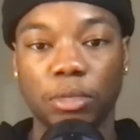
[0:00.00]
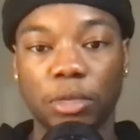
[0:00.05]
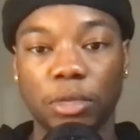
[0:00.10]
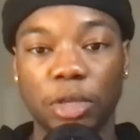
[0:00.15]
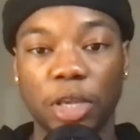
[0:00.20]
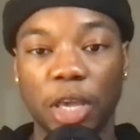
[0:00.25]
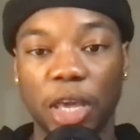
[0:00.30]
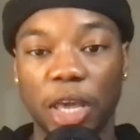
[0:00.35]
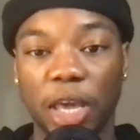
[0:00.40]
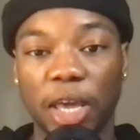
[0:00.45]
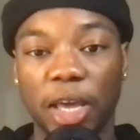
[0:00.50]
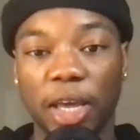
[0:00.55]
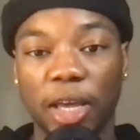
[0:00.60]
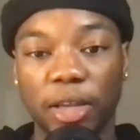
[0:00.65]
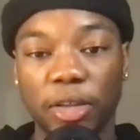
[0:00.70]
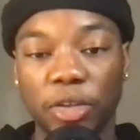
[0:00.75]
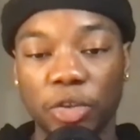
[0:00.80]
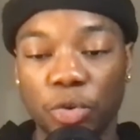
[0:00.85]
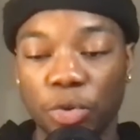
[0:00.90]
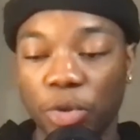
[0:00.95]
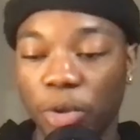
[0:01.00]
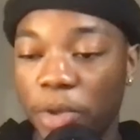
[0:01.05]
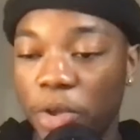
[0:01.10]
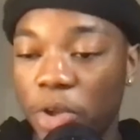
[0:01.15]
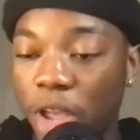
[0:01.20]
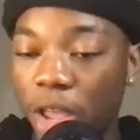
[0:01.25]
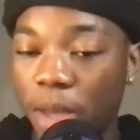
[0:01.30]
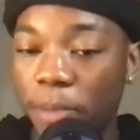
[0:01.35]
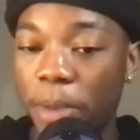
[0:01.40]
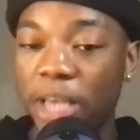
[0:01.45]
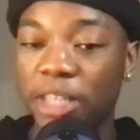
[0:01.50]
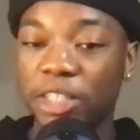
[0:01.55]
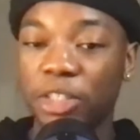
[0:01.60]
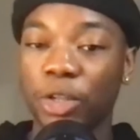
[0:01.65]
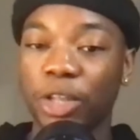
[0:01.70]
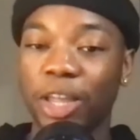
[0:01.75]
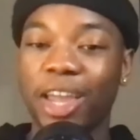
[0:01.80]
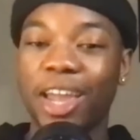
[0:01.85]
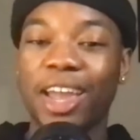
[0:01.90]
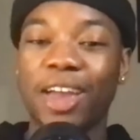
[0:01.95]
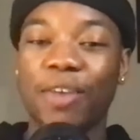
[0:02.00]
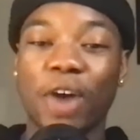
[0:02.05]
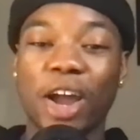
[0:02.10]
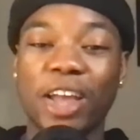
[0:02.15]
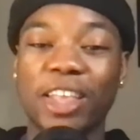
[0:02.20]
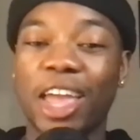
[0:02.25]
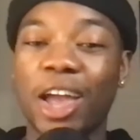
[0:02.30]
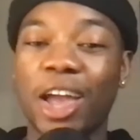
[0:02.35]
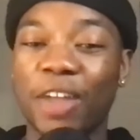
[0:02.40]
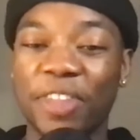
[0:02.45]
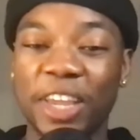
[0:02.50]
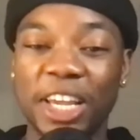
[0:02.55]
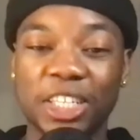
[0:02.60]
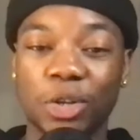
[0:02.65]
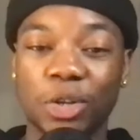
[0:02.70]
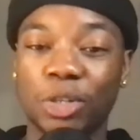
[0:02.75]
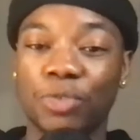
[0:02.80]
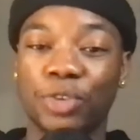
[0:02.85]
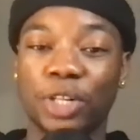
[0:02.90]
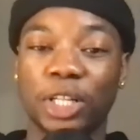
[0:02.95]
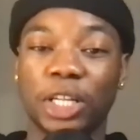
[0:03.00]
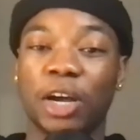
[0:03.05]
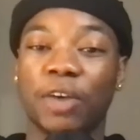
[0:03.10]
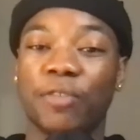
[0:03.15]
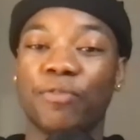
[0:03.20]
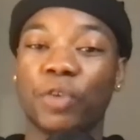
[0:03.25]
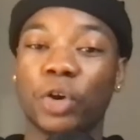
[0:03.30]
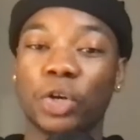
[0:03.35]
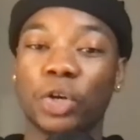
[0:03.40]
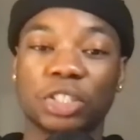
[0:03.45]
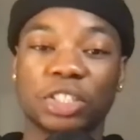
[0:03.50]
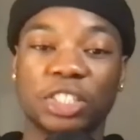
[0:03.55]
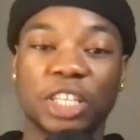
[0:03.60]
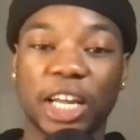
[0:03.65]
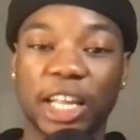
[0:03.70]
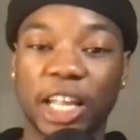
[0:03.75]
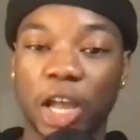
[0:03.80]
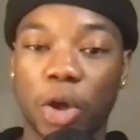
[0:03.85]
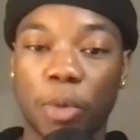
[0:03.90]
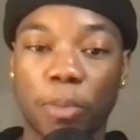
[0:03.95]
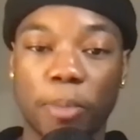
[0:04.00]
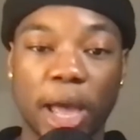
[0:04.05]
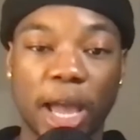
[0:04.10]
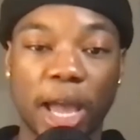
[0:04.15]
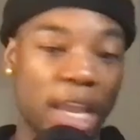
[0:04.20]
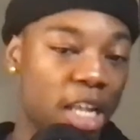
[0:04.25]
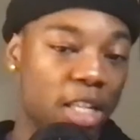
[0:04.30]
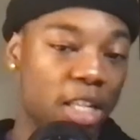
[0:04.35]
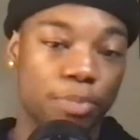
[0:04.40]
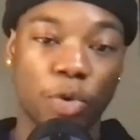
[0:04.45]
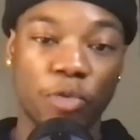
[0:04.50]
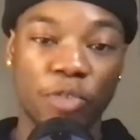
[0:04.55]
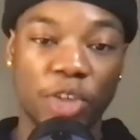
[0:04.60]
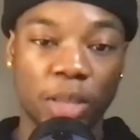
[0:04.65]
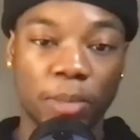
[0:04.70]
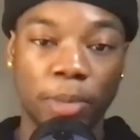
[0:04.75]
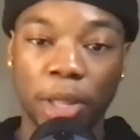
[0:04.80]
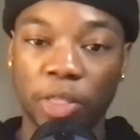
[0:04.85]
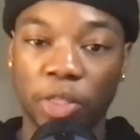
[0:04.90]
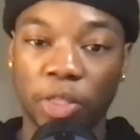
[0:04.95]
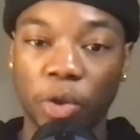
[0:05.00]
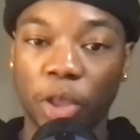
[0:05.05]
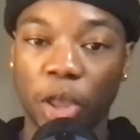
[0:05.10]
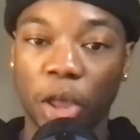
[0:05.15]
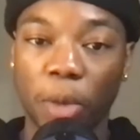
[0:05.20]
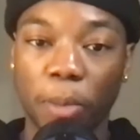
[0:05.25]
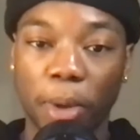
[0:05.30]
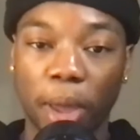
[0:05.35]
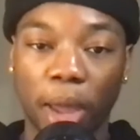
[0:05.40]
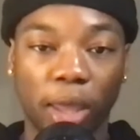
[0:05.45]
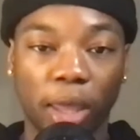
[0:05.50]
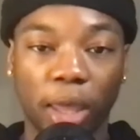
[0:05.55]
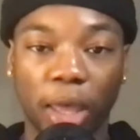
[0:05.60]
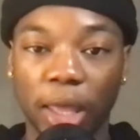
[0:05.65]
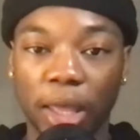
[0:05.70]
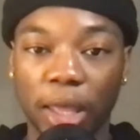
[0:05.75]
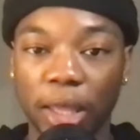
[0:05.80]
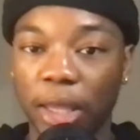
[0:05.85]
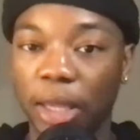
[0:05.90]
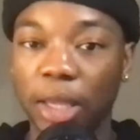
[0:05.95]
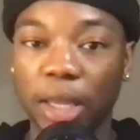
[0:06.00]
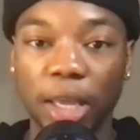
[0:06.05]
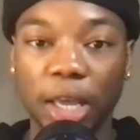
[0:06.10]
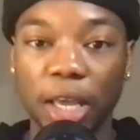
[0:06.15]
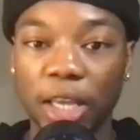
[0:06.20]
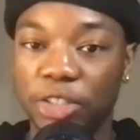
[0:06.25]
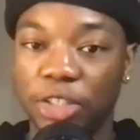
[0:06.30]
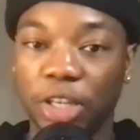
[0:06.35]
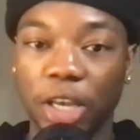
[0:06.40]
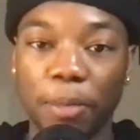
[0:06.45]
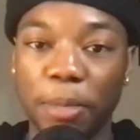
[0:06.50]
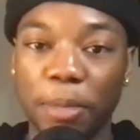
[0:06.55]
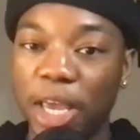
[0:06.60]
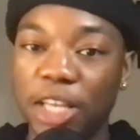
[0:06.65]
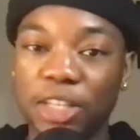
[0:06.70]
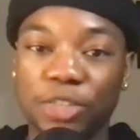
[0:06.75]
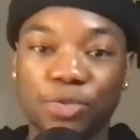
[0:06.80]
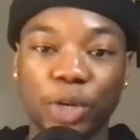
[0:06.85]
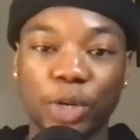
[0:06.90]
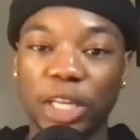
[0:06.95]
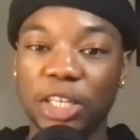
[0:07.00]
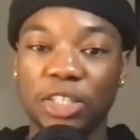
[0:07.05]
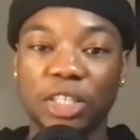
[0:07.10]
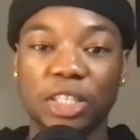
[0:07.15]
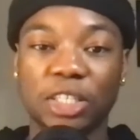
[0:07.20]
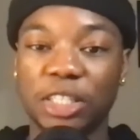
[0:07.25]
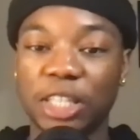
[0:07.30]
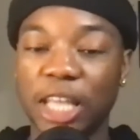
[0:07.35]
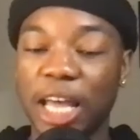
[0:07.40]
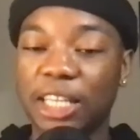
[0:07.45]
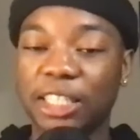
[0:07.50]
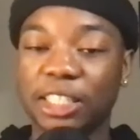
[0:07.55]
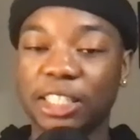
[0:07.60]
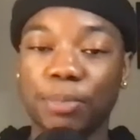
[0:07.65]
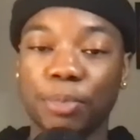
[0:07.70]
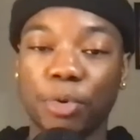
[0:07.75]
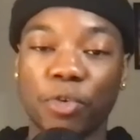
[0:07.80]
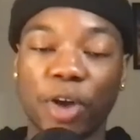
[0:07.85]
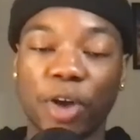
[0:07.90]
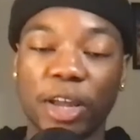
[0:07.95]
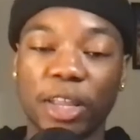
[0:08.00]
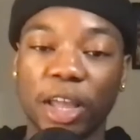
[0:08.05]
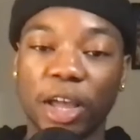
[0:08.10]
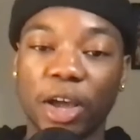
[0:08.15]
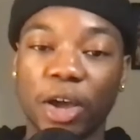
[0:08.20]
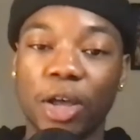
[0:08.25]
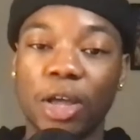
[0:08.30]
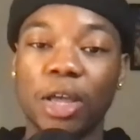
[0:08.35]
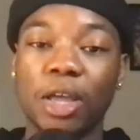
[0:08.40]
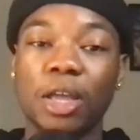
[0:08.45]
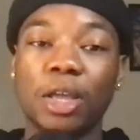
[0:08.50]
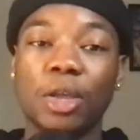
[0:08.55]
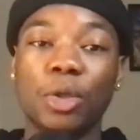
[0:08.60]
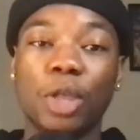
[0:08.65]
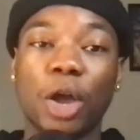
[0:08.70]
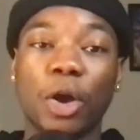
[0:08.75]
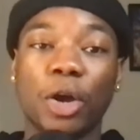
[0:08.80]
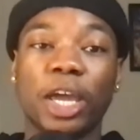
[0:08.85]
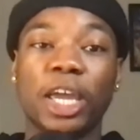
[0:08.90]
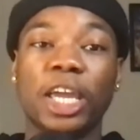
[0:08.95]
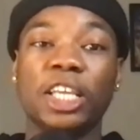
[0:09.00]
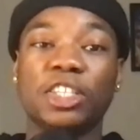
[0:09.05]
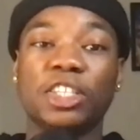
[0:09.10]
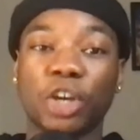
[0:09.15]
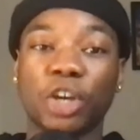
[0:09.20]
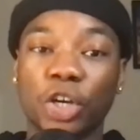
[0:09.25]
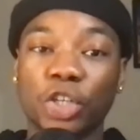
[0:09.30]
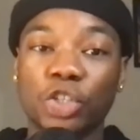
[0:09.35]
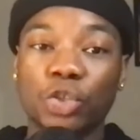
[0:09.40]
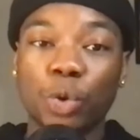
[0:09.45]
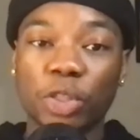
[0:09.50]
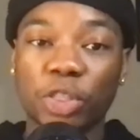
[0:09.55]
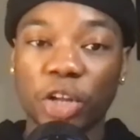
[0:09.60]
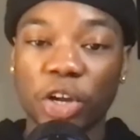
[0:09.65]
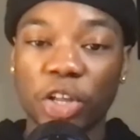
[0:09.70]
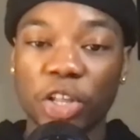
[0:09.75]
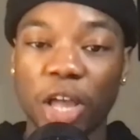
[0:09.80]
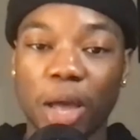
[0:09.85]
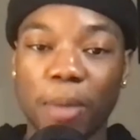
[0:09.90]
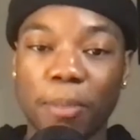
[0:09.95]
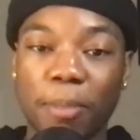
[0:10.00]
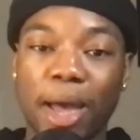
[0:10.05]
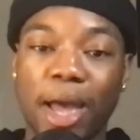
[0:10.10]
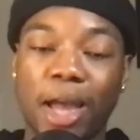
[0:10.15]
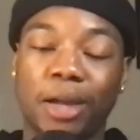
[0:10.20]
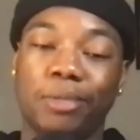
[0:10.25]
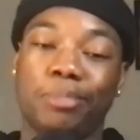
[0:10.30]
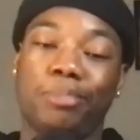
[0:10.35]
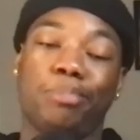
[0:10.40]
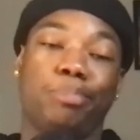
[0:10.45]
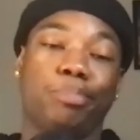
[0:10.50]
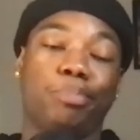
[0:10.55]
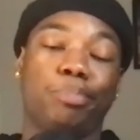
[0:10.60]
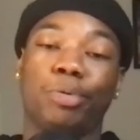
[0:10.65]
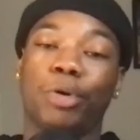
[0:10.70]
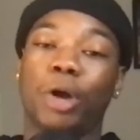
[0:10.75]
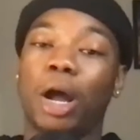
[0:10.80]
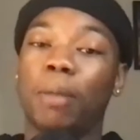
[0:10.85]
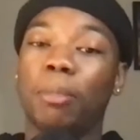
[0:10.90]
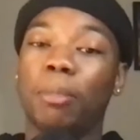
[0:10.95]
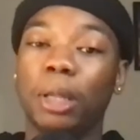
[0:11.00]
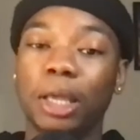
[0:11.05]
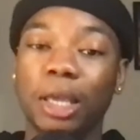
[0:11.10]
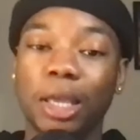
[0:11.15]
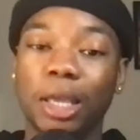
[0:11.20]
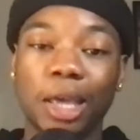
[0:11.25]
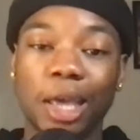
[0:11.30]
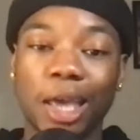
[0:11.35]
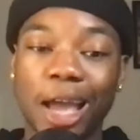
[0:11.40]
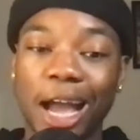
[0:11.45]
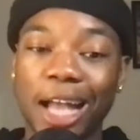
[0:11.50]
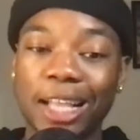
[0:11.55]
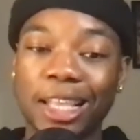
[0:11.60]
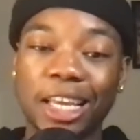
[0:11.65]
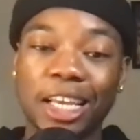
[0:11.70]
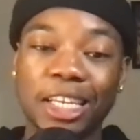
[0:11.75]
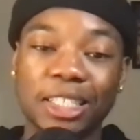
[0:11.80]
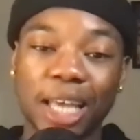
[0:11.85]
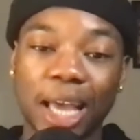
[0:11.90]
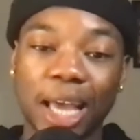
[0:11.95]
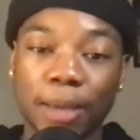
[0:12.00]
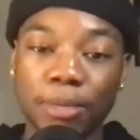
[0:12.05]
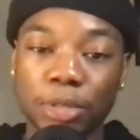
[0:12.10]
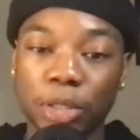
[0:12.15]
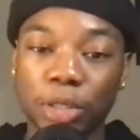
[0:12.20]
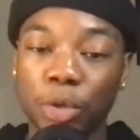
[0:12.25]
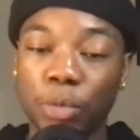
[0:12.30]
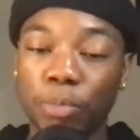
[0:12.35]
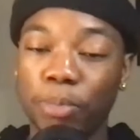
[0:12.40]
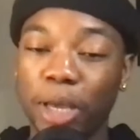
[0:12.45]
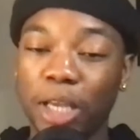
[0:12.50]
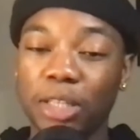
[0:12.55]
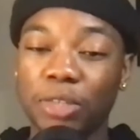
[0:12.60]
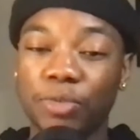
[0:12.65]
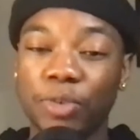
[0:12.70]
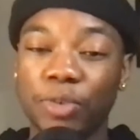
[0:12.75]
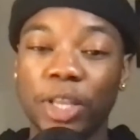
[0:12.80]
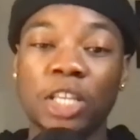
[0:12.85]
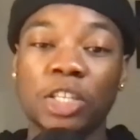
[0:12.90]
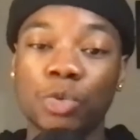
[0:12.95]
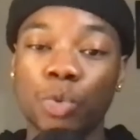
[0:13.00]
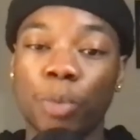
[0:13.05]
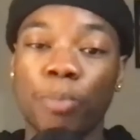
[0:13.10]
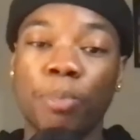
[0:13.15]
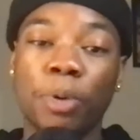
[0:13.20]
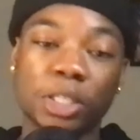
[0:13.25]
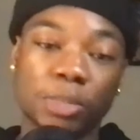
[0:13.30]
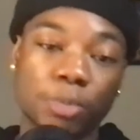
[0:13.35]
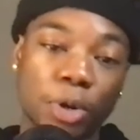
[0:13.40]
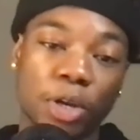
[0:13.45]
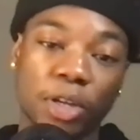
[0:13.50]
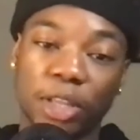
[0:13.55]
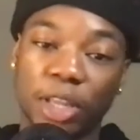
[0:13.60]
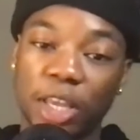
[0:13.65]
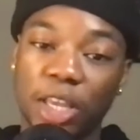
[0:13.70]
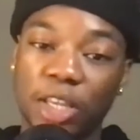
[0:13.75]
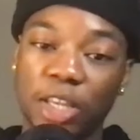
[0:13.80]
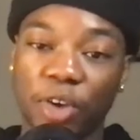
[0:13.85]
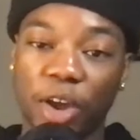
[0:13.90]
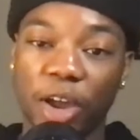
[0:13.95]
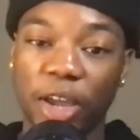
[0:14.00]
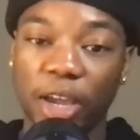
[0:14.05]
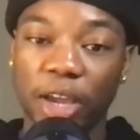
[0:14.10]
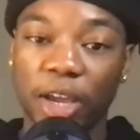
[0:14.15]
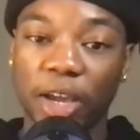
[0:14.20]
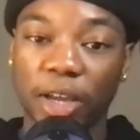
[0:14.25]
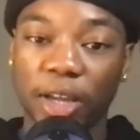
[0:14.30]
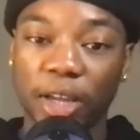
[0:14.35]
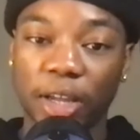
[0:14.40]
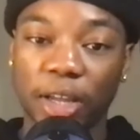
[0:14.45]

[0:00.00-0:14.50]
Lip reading: Yeah, you hit it based on the head. Right now, I think he's only really a first and second down back. He hasn't proven he could be a third down back yet. It's really just that simple right now. Now, can he turn to a third down back? Probably. I think his absolute best fit, this is what Pittsburgh needs right here.